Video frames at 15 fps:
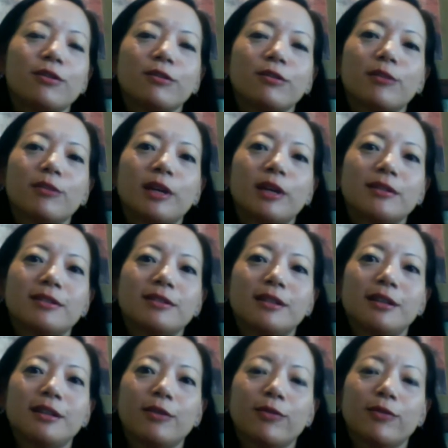limits,
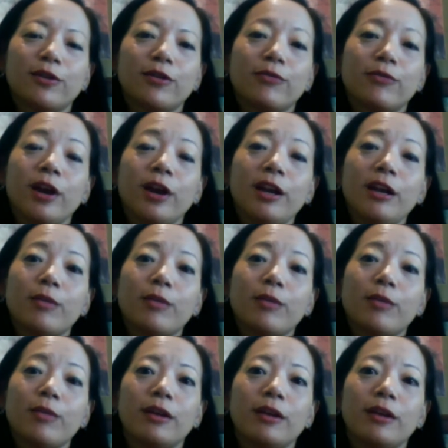for
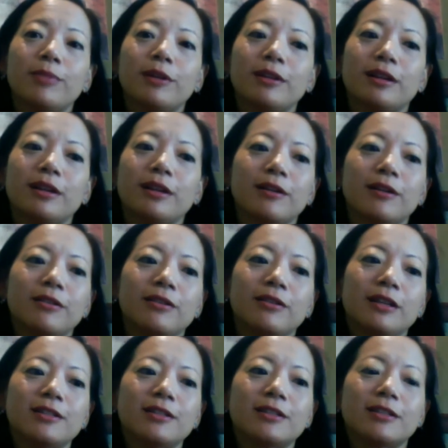anyone. But there
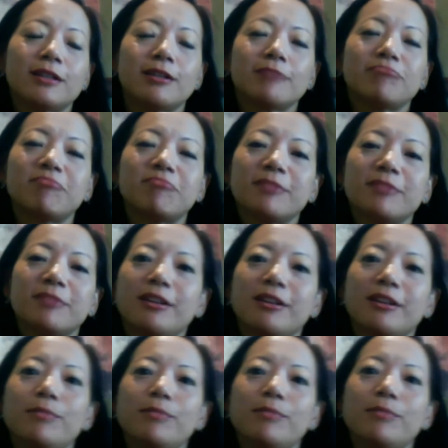needs to
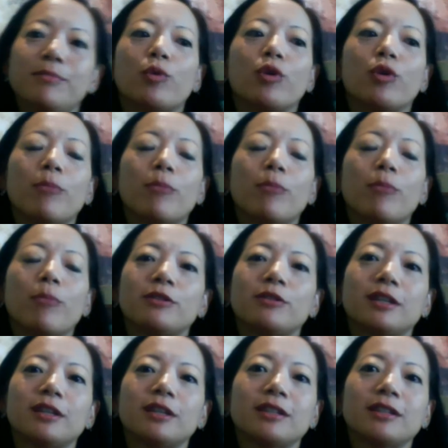be more
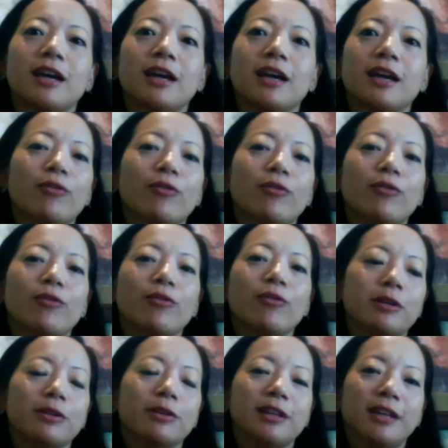opportunities like that for people to
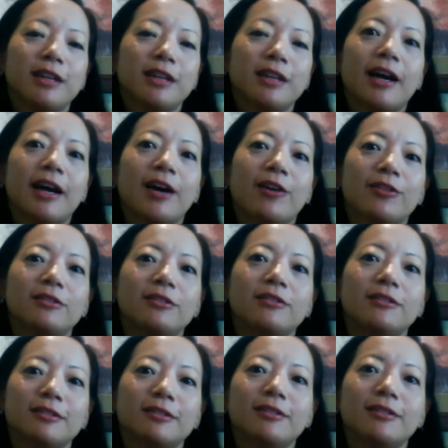be able to get out
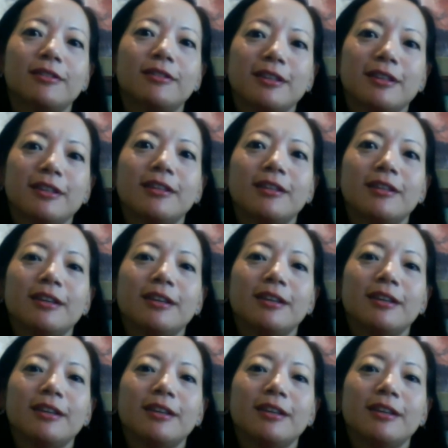and